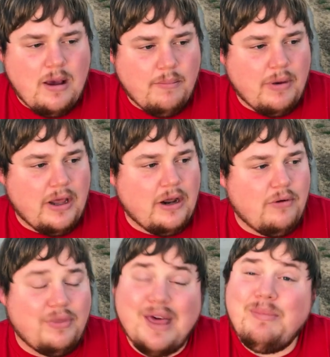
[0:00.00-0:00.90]
But uh,
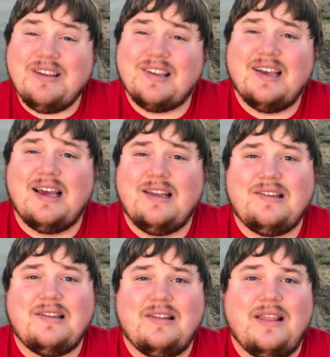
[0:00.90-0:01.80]
with that being said,
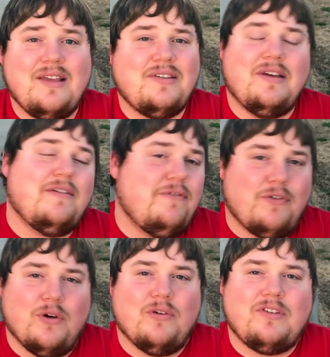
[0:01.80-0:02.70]
guys, that's it
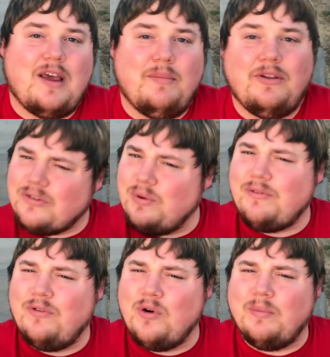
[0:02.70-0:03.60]
for SAGMAS Week
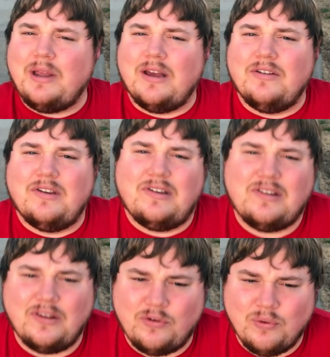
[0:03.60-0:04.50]
4 because it's
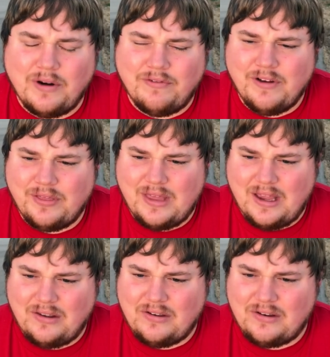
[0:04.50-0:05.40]
the 25th
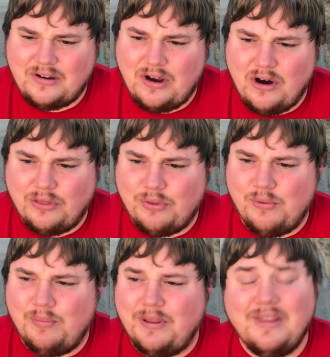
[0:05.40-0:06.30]
that's gone through.
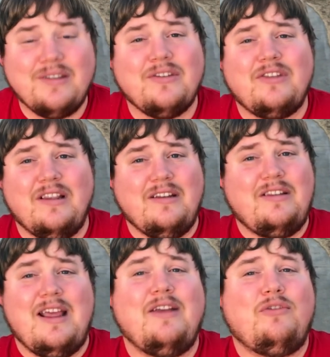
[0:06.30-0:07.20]
But this is the
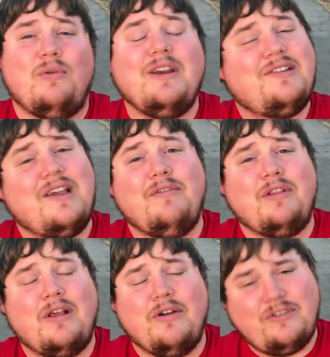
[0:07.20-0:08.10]
day 27th
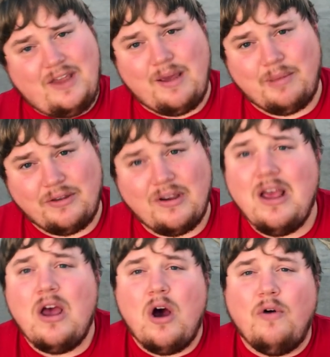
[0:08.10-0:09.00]
of SAGMAS.
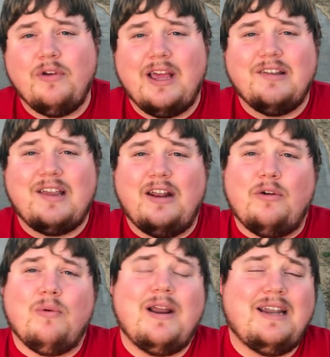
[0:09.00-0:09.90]
Hope you guys had a
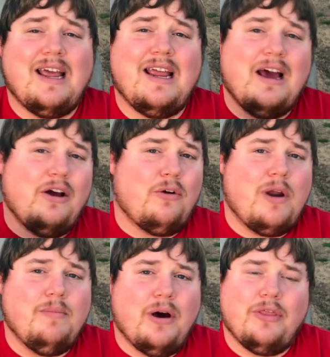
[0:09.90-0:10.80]
great day, a
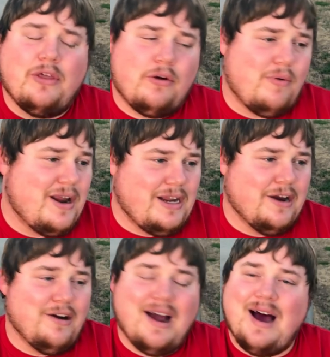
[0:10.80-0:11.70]
great month, a great year.